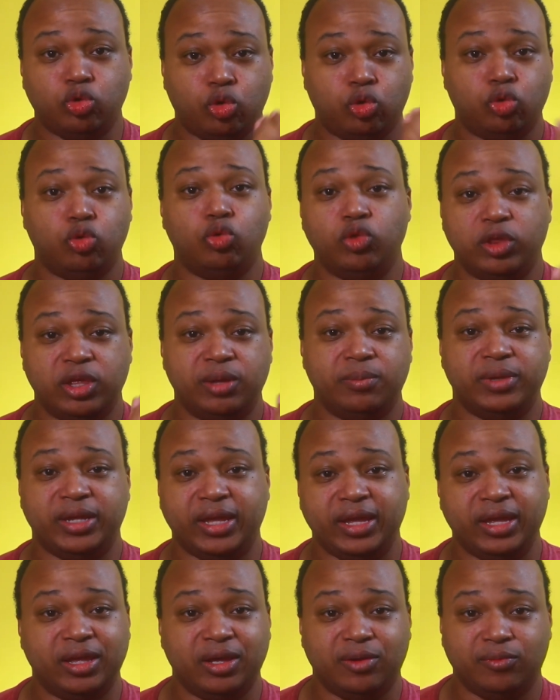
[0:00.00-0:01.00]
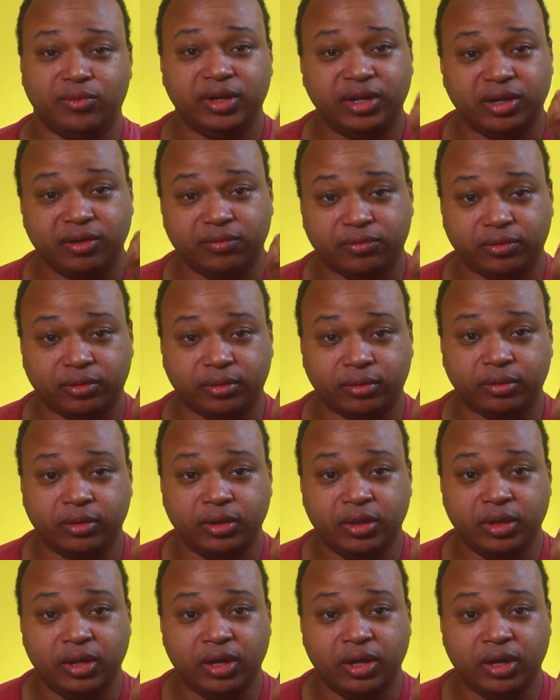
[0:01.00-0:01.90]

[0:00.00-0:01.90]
cool them down whenever